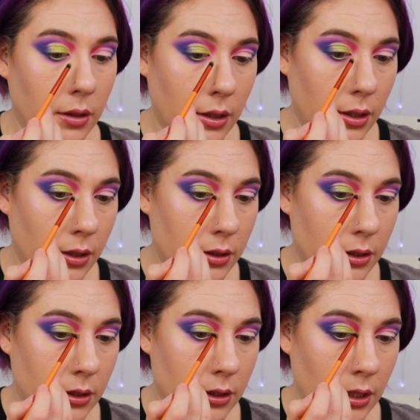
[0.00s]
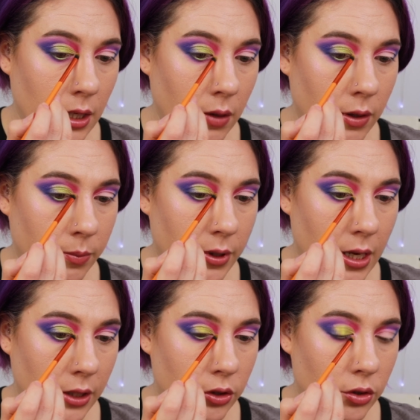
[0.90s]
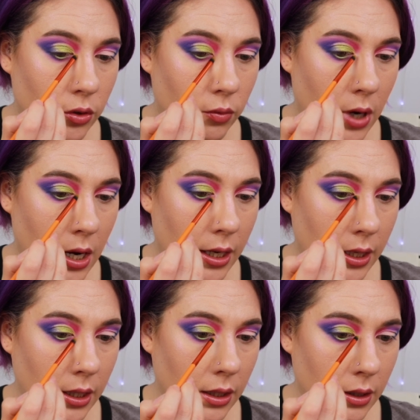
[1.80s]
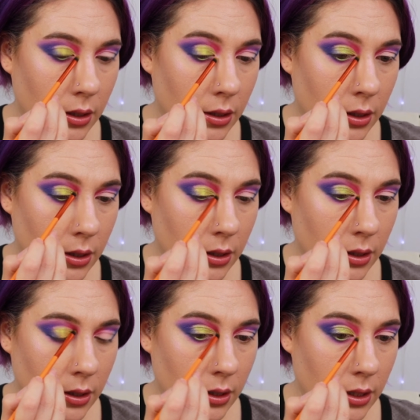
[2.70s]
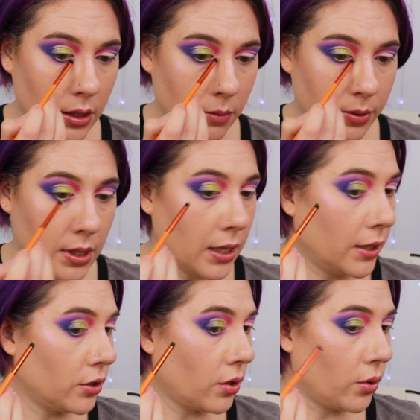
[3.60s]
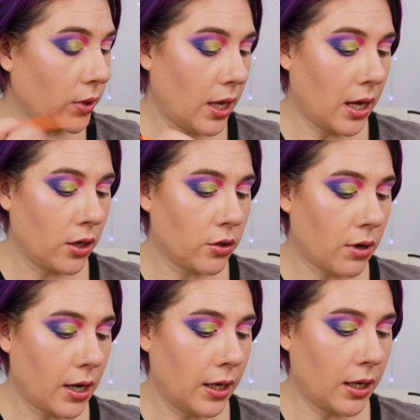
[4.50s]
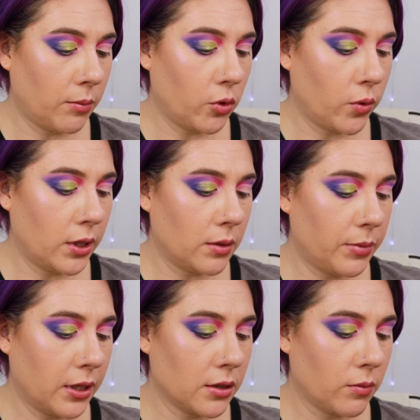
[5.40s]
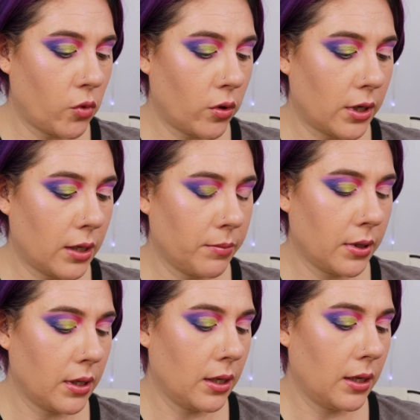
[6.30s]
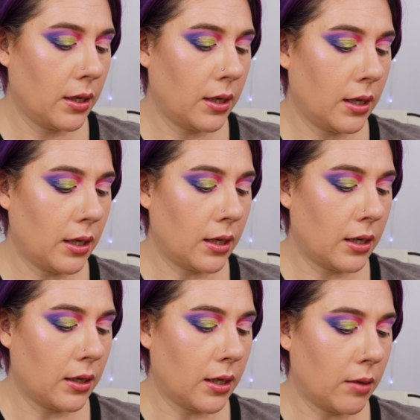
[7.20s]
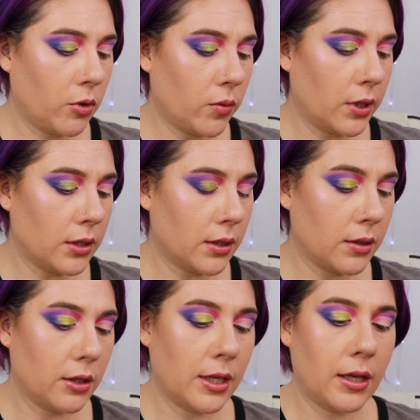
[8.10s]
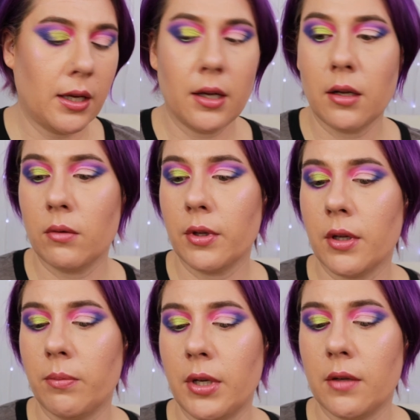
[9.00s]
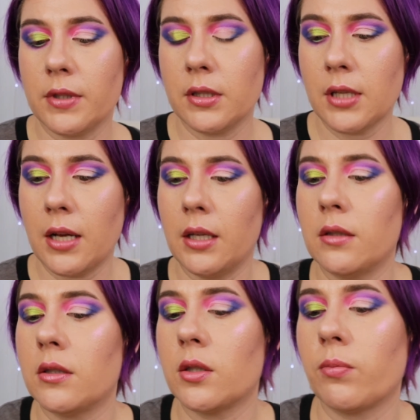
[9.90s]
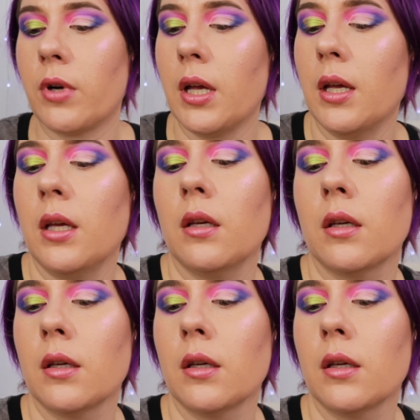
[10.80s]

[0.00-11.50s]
and see how it applies dry. It applies okay dry. I'm going to pick some more up and I'm going to hit it with a bit of setting spray.